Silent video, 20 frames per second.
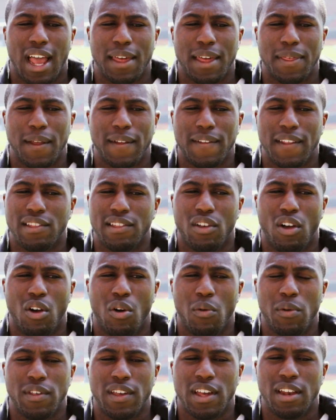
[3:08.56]
I think that's
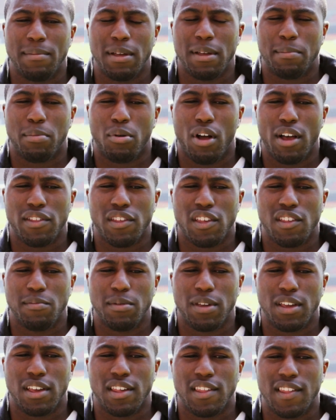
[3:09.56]
always going to be a process
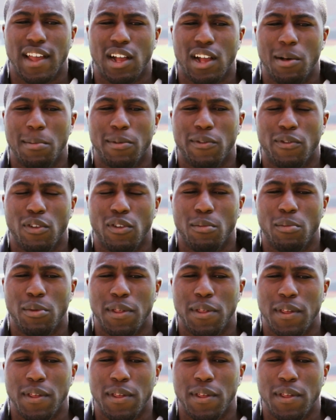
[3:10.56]
because that comes from